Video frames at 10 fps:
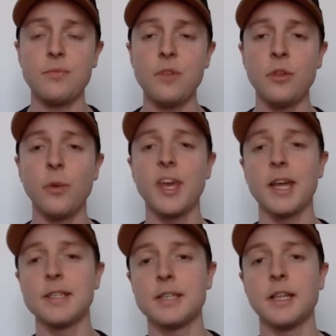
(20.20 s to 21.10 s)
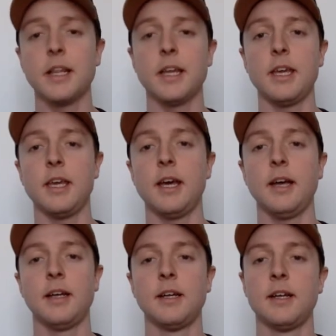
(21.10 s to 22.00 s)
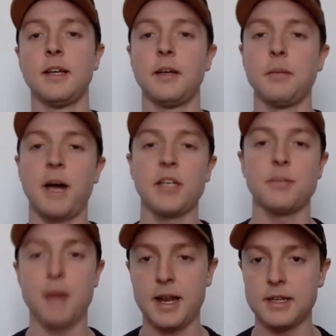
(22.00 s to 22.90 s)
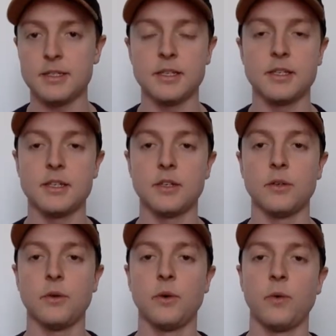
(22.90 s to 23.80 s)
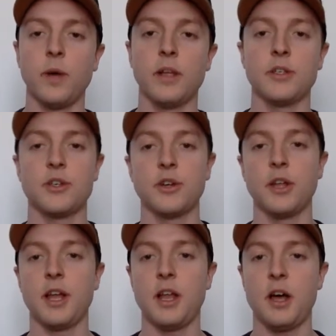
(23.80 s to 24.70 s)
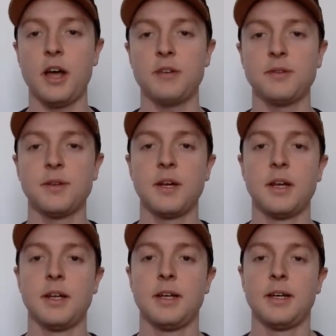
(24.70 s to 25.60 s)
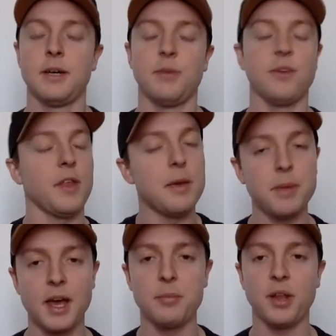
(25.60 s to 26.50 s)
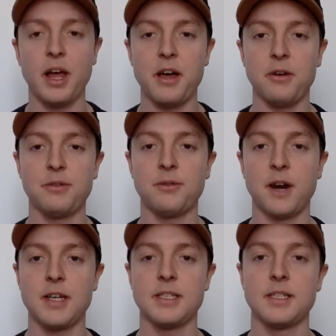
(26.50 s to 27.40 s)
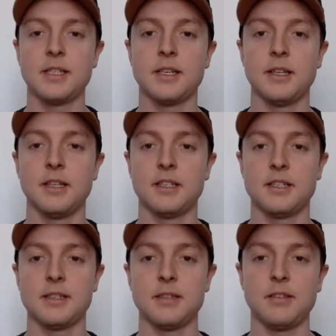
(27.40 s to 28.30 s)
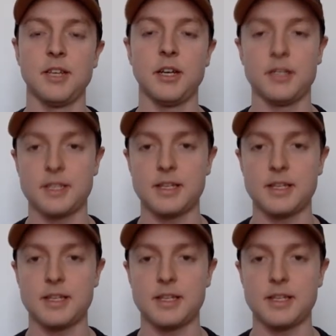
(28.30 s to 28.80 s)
The weekend's nearly here. March Madness is still well and truly alive. We've got the NBA playoff race that's it's